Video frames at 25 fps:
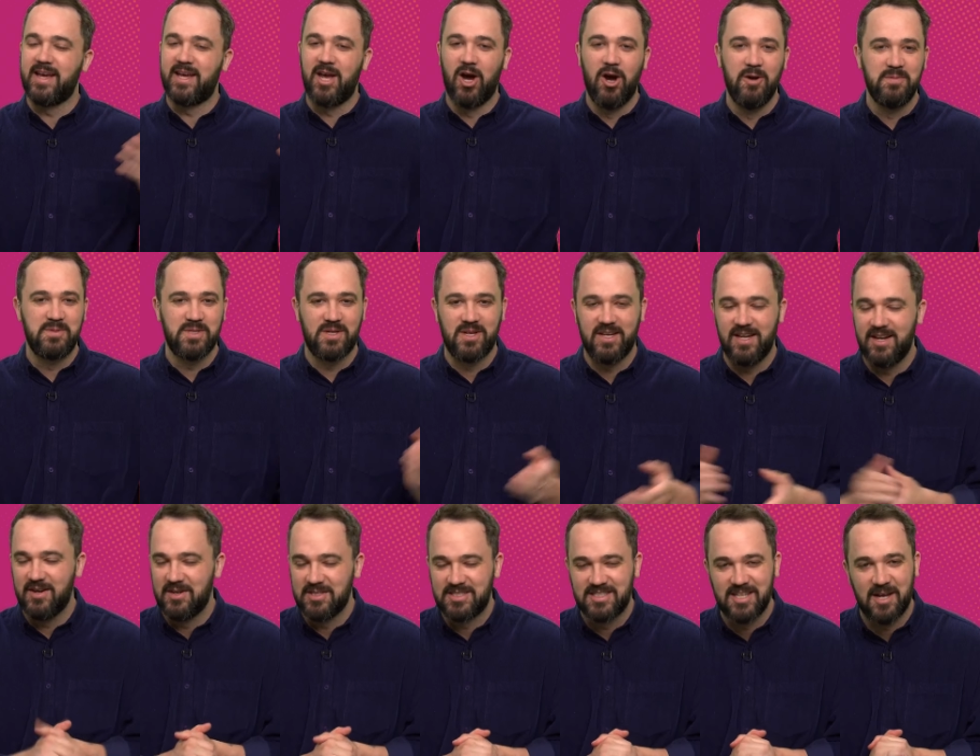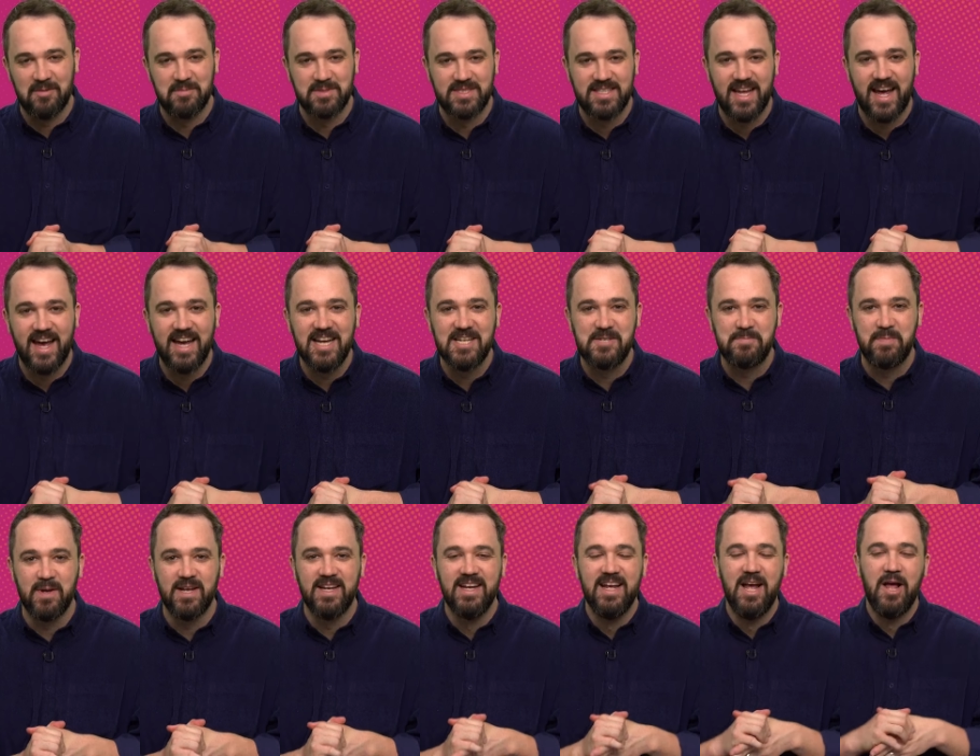Copes on here at some stage,
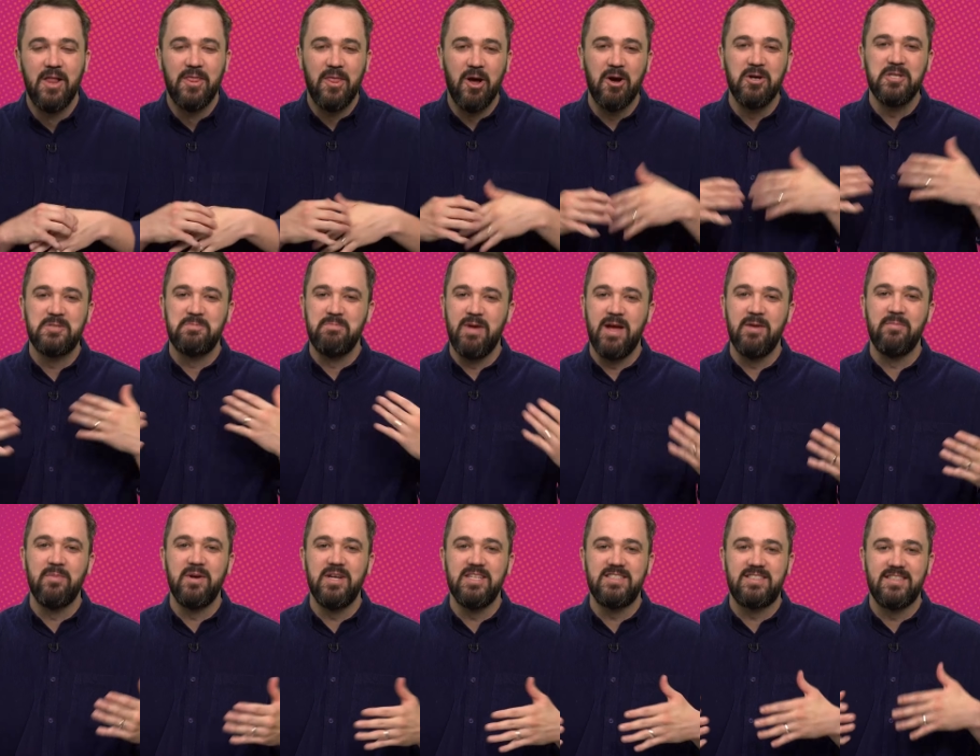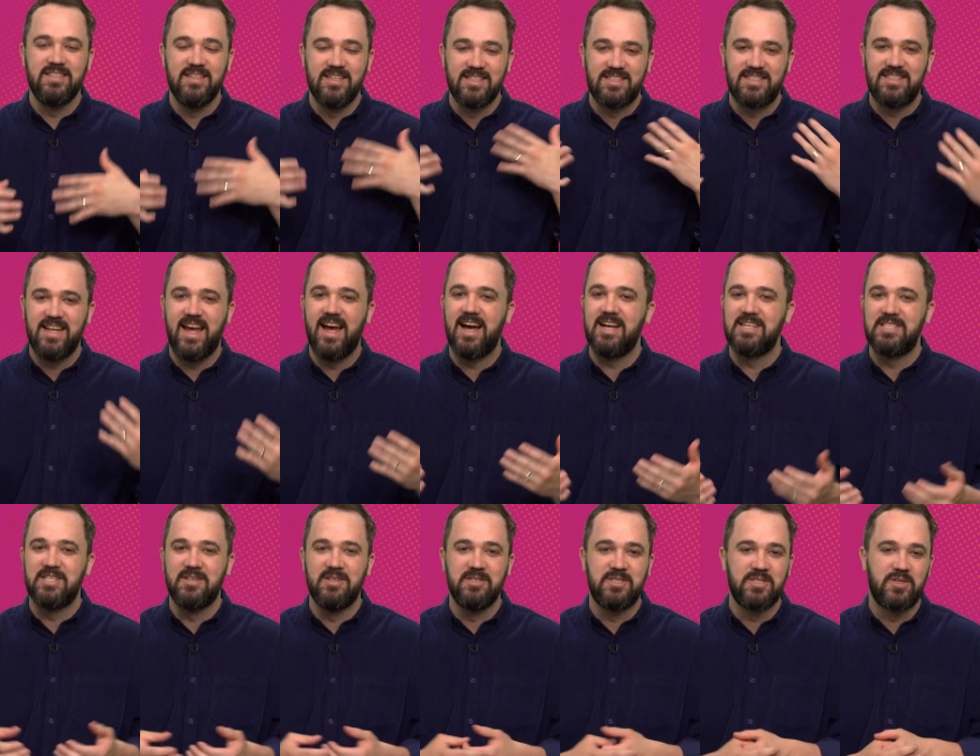but those memories, the
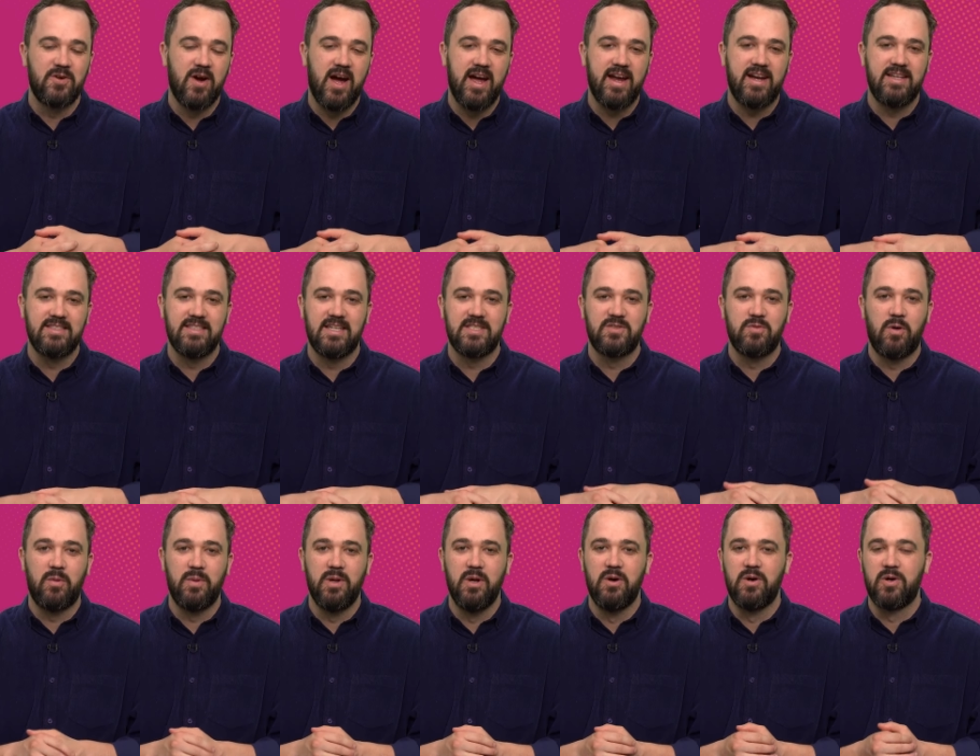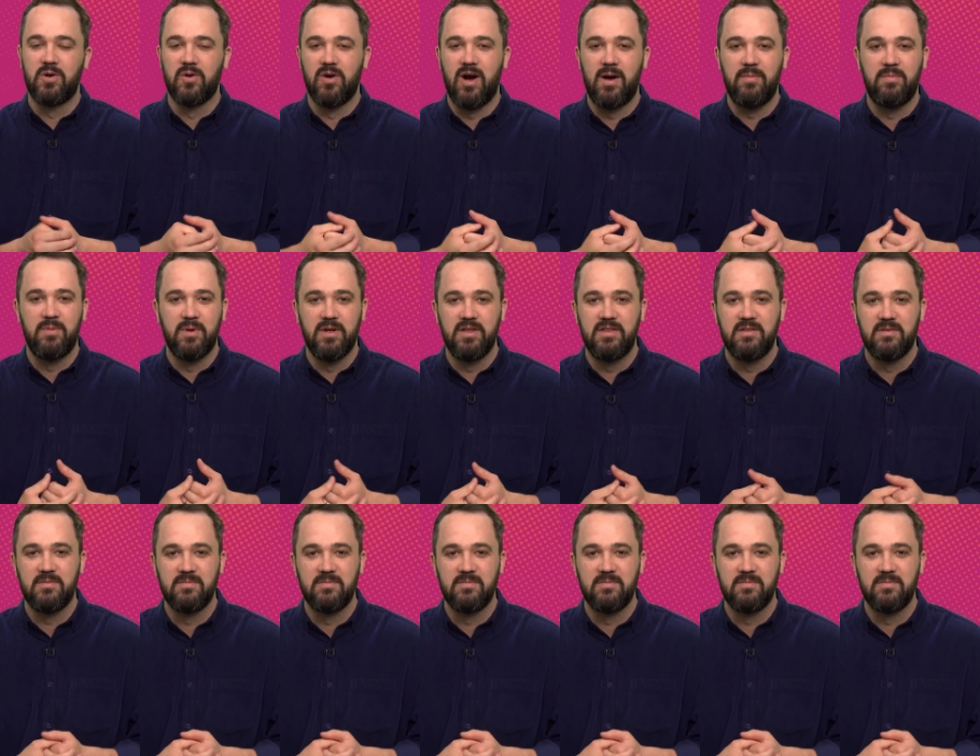nostalgia, it's great because that's what we all grew up with.